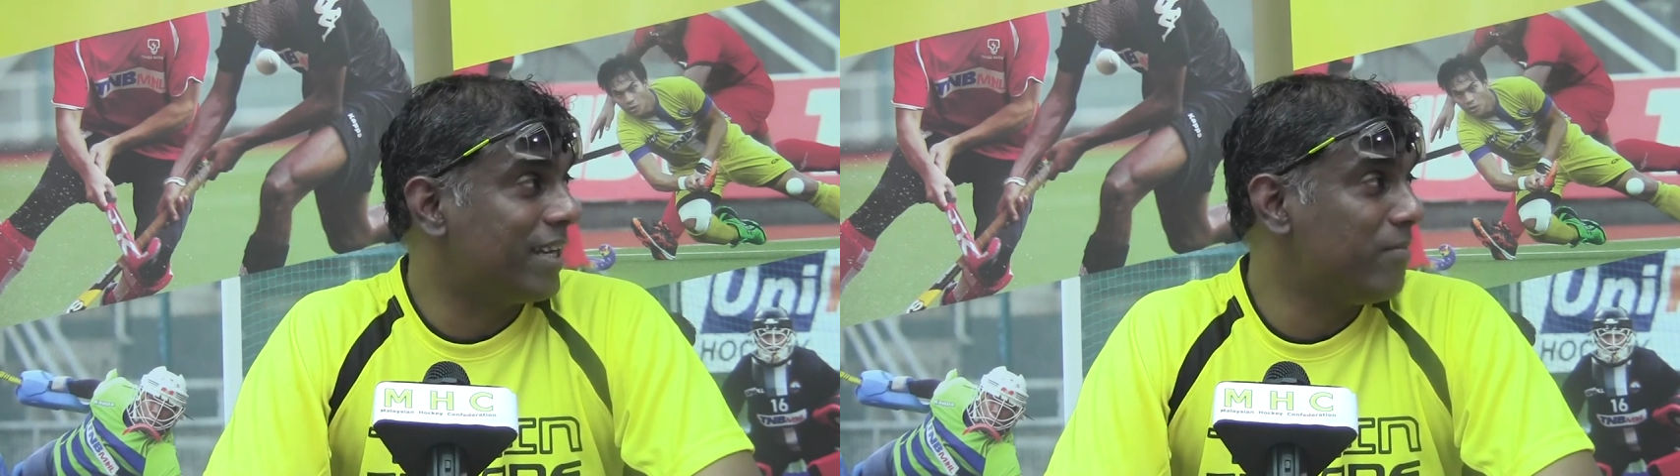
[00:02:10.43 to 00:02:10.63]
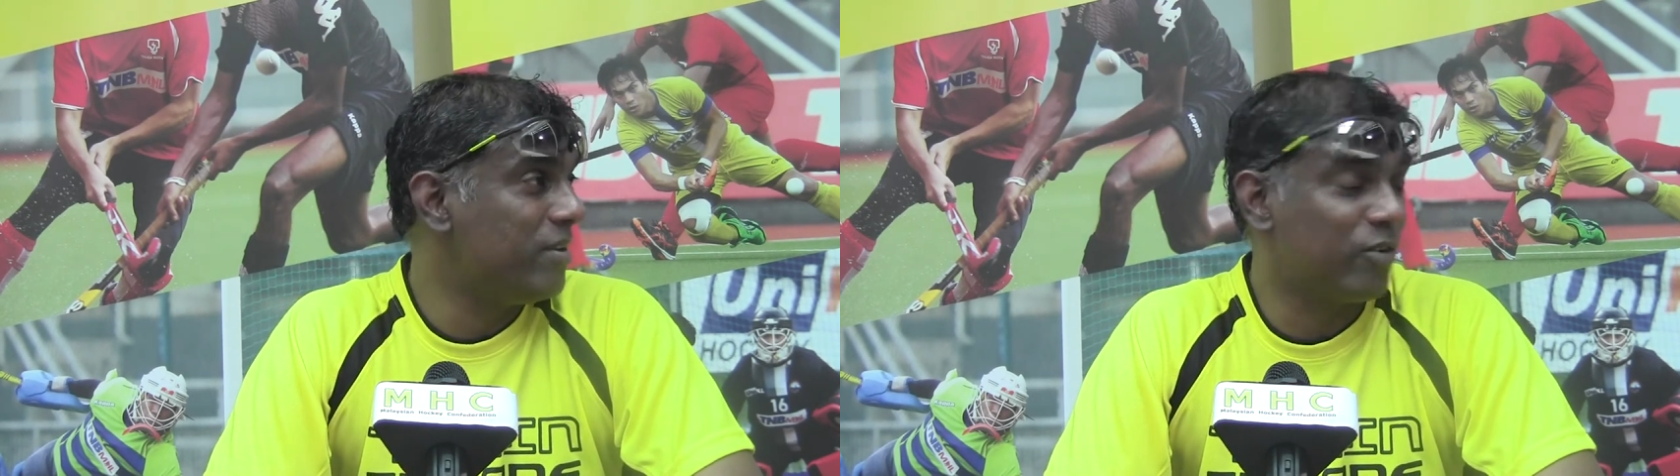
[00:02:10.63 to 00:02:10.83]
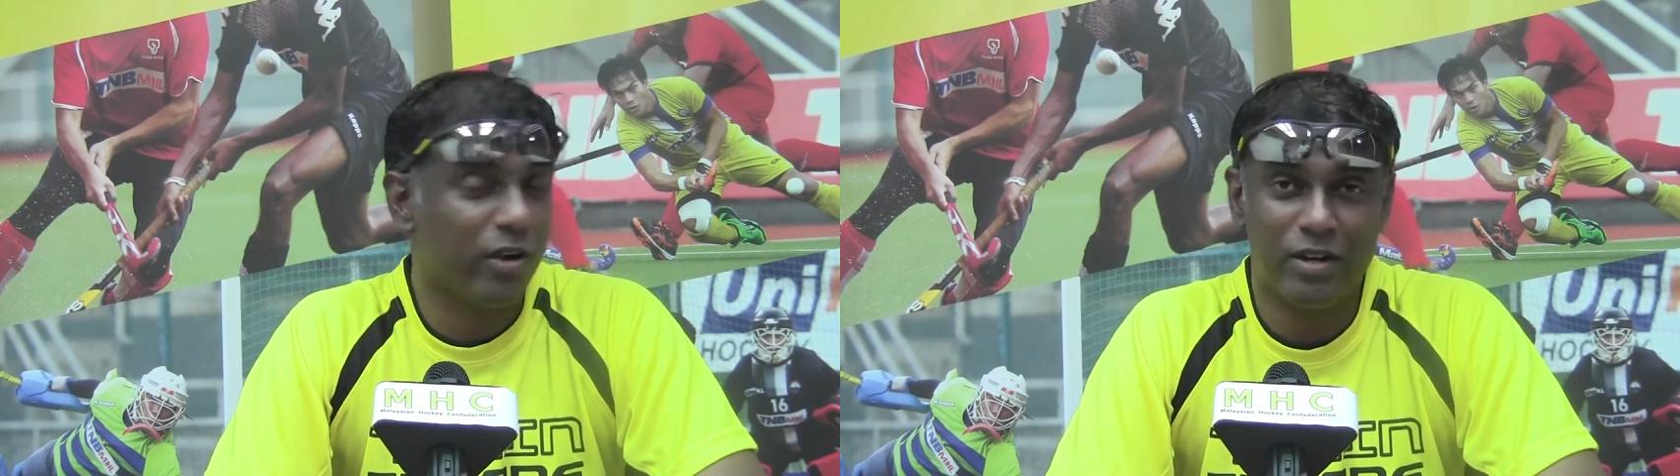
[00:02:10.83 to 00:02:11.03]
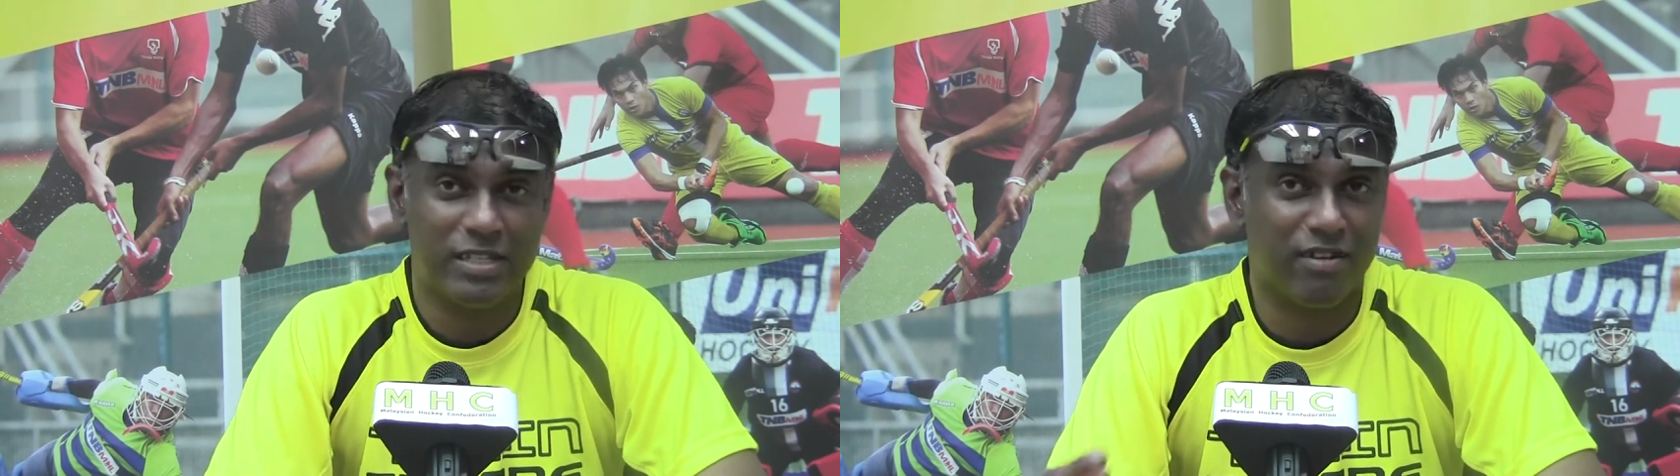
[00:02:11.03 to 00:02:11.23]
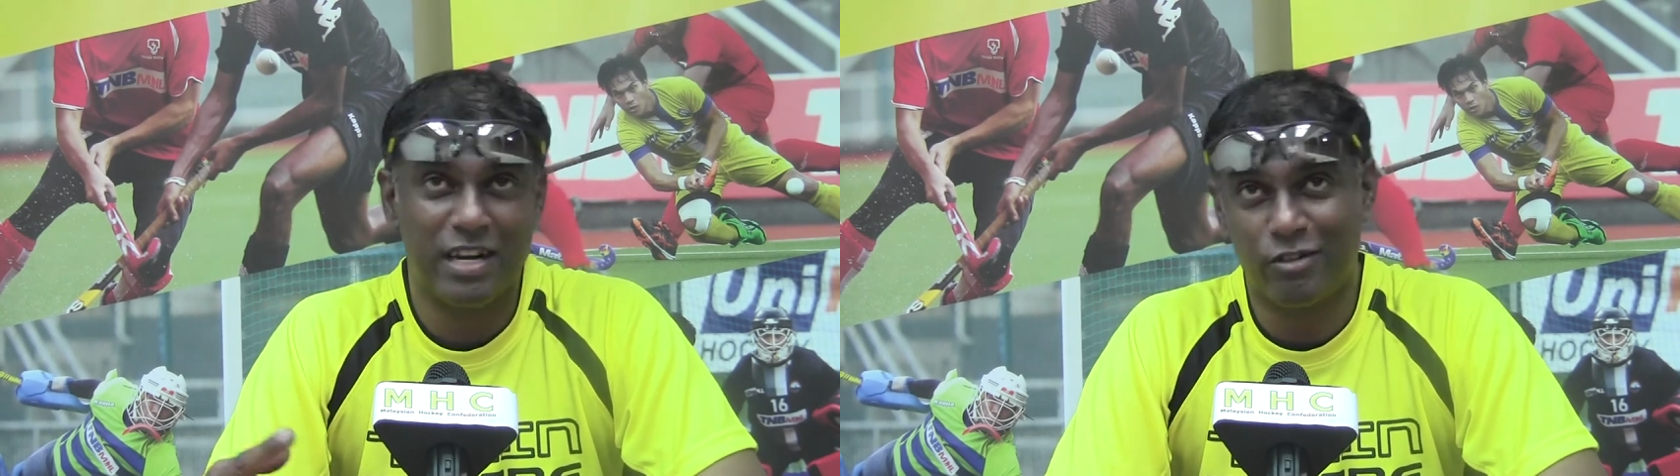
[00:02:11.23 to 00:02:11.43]
game is going on,
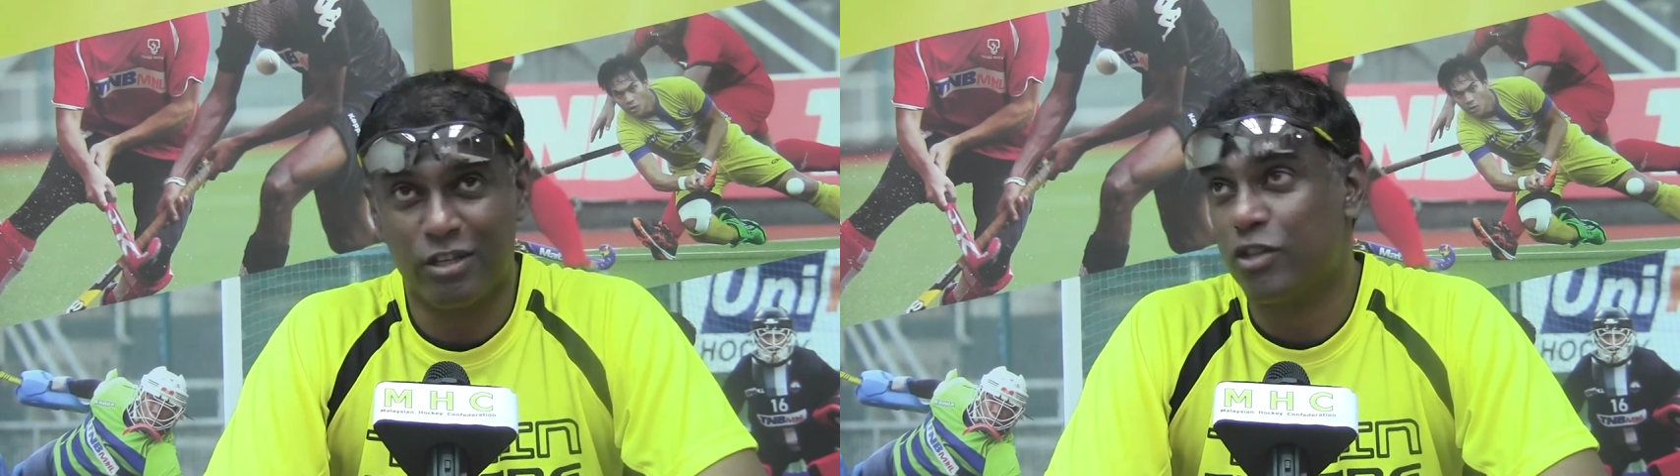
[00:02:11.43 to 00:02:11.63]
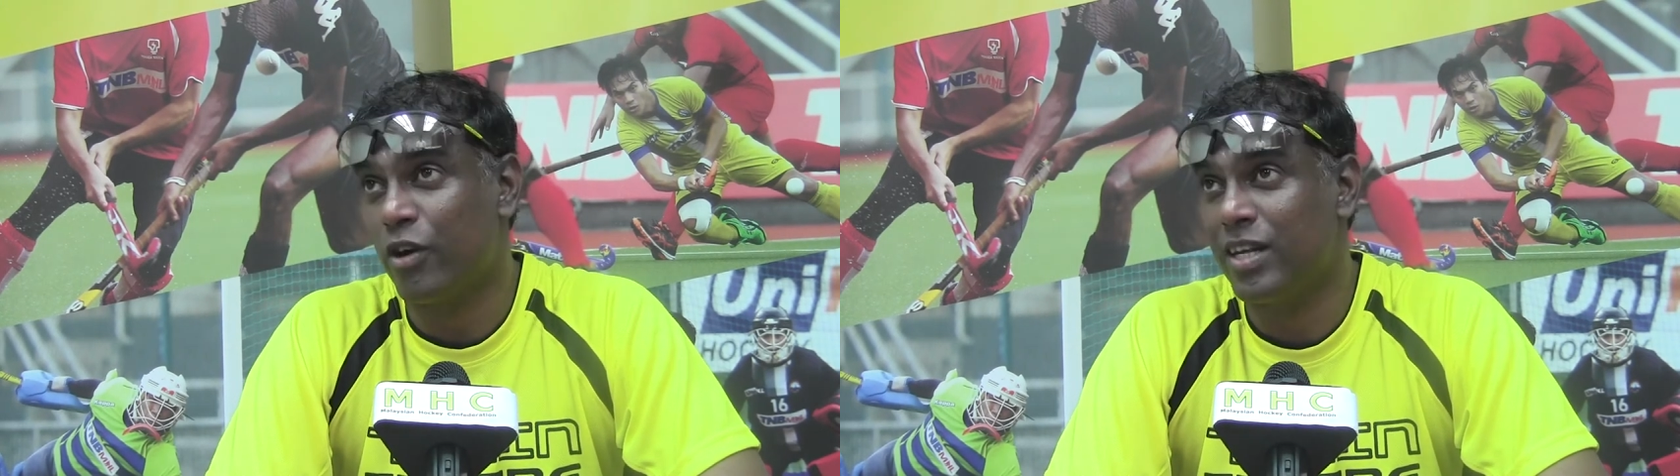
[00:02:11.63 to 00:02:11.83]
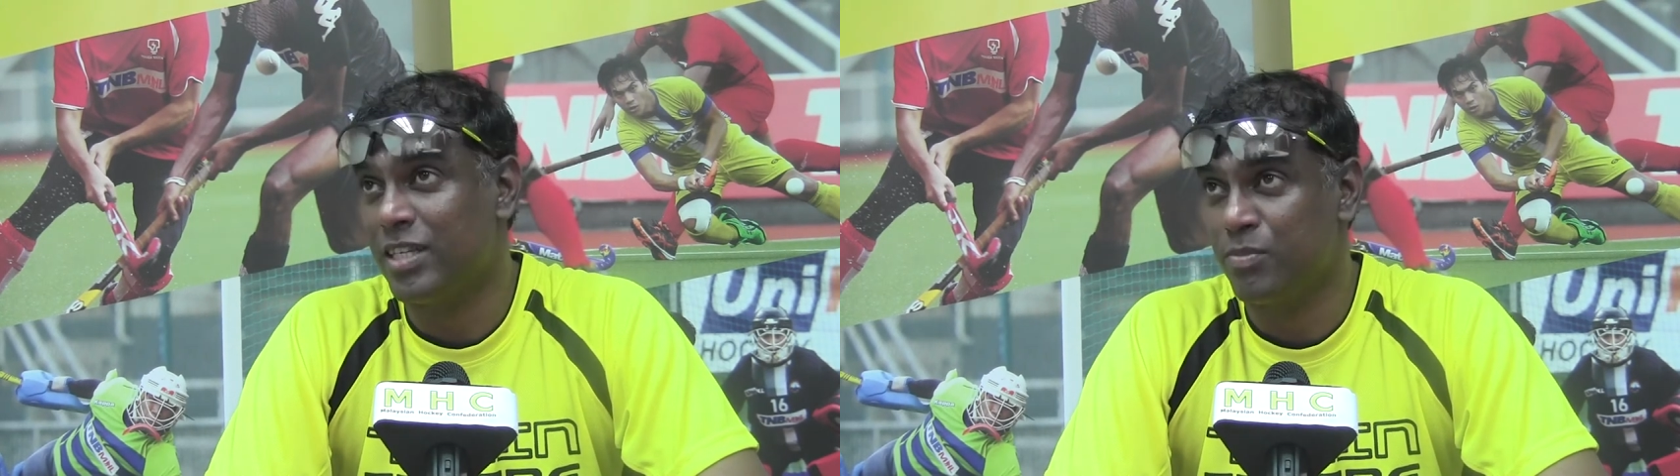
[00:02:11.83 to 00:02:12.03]
he's running to the toilet.